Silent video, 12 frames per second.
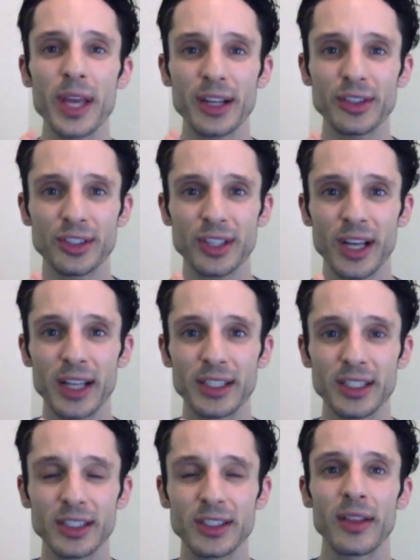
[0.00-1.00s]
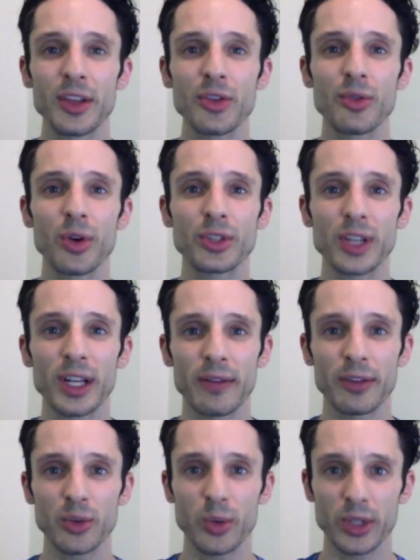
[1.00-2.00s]
exercises that you rotate
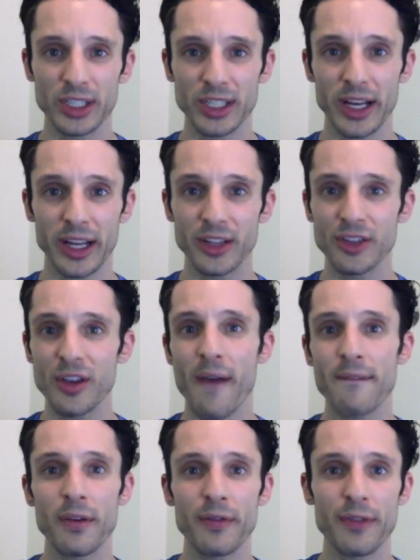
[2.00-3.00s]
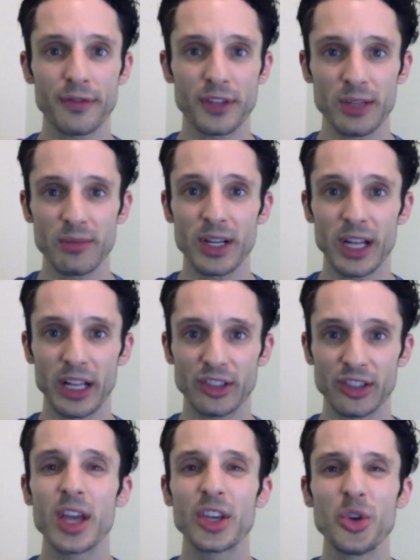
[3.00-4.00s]
every 20 seconds for 15
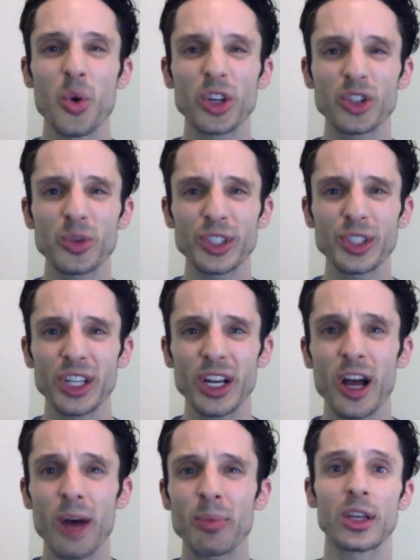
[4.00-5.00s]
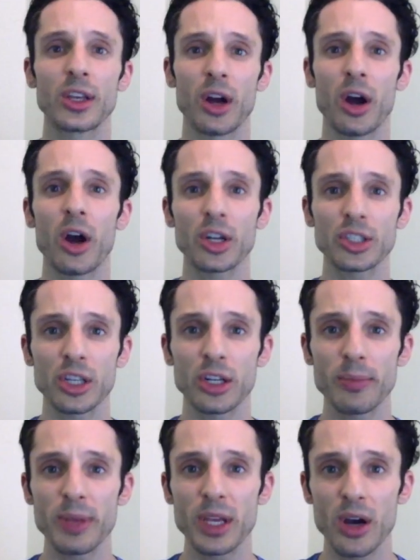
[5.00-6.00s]
minutes. You're switching it up, your heart's gonna
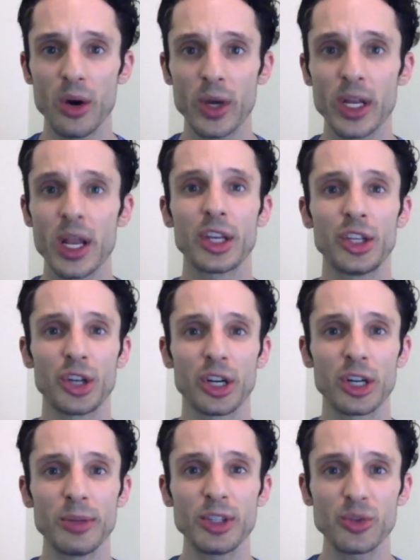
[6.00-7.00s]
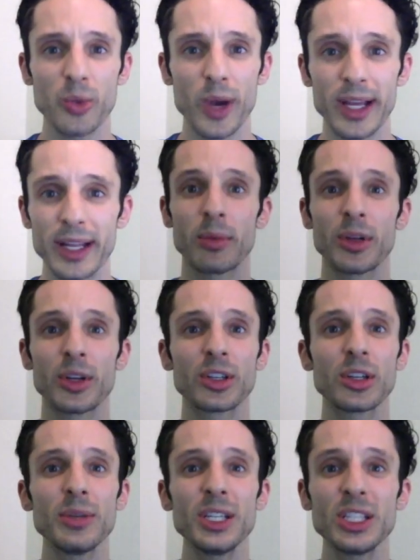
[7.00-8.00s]
be going, you're gonna be sweating, you're
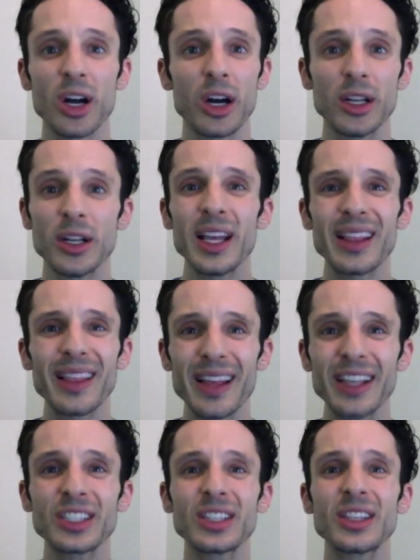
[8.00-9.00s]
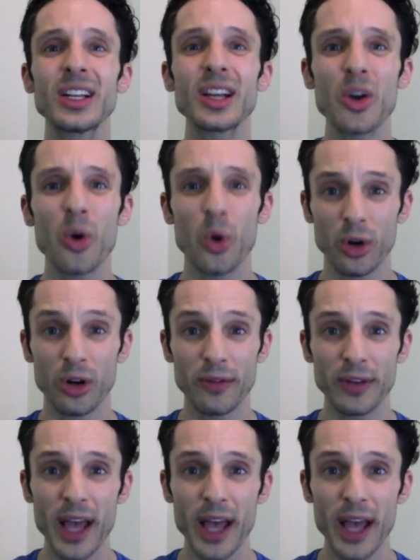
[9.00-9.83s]
gonna be done in less than a quarter of an